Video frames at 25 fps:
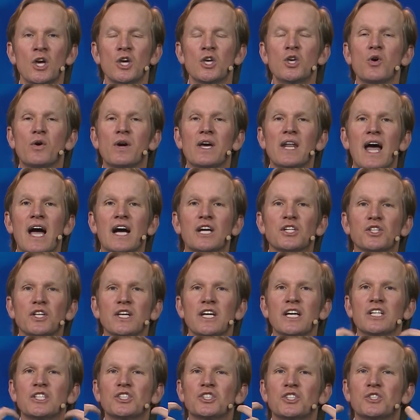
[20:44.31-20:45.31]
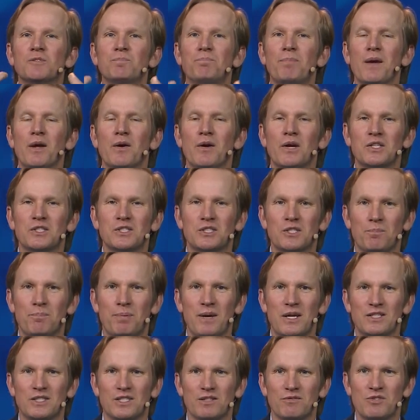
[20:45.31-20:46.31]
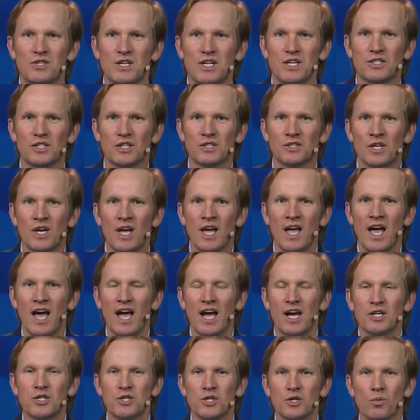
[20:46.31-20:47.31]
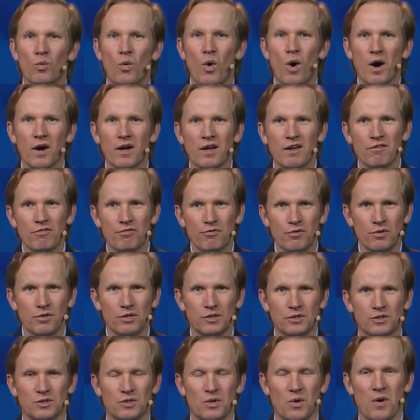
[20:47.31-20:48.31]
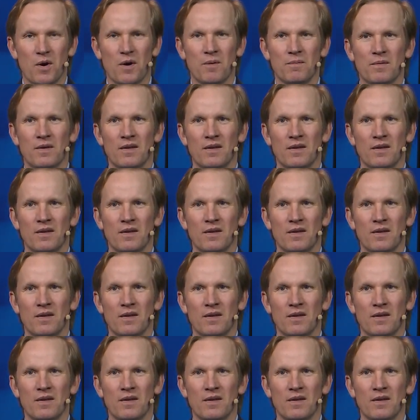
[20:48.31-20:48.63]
You can actually experience the peace of Jesus as you're walking through the storm,